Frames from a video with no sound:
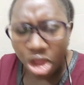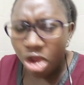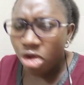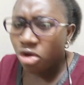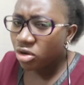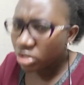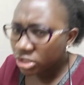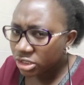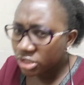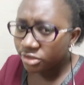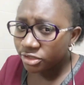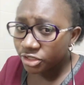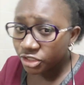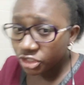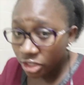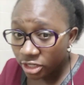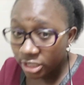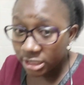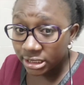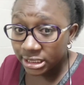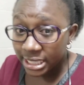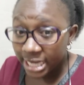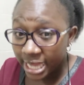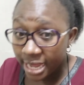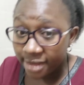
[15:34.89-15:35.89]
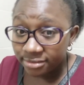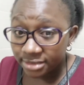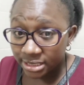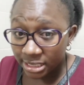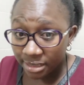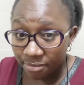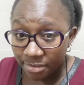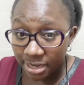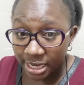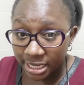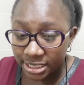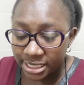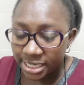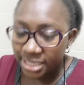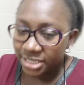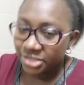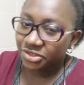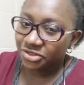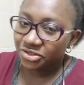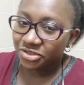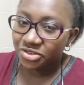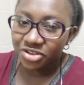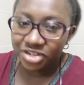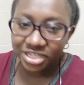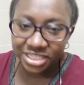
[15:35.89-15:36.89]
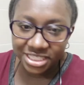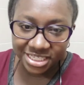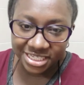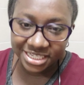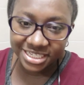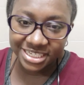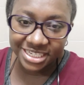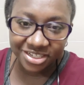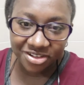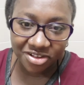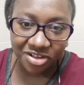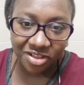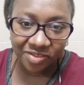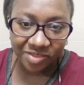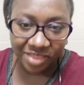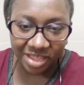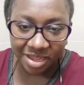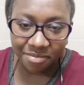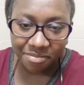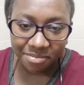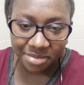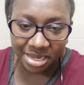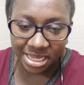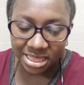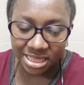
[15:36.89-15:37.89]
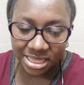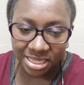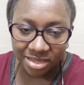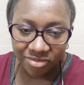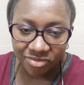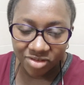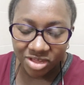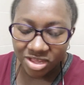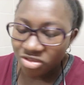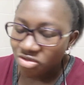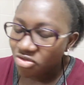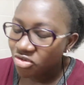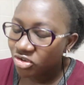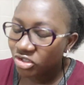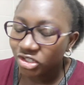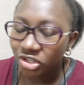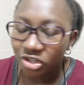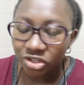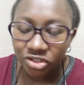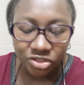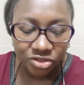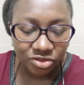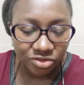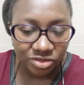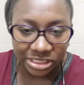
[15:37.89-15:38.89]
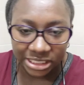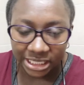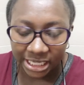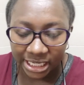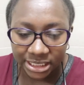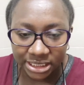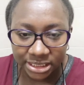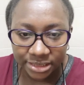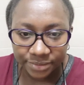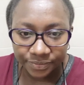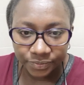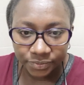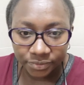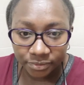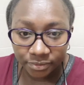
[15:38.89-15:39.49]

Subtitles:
Because you don't love someone and you go cheating on them, by the way. You don't do that.